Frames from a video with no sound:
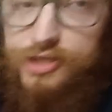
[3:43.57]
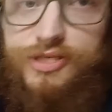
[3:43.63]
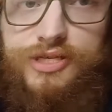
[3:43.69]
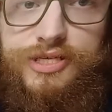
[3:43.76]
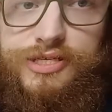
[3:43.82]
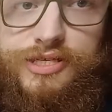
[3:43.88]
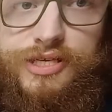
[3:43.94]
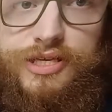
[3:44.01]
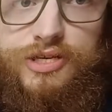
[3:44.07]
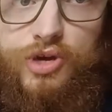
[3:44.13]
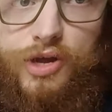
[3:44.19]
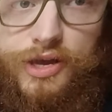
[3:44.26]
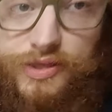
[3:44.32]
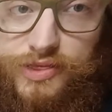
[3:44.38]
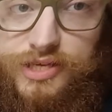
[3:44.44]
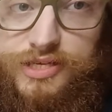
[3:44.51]
this
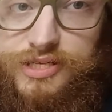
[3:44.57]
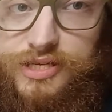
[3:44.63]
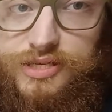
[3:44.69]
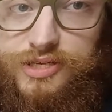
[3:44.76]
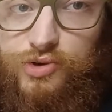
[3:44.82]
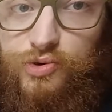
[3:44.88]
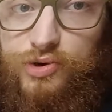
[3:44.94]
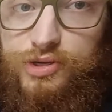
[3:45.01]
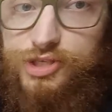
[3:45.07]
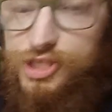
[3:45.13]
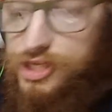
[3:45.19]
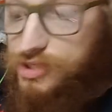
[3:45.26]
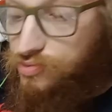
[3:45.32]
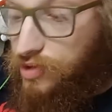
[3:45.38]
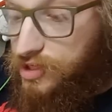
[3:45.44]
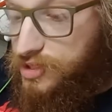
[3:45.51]
is a grilled
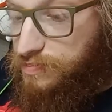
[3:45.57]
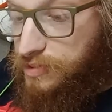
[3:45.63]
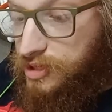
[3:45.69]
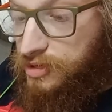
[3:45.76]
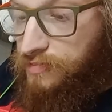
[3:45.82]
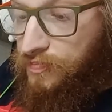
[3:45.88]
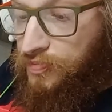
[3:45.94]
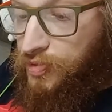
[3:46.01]
cheese recipe.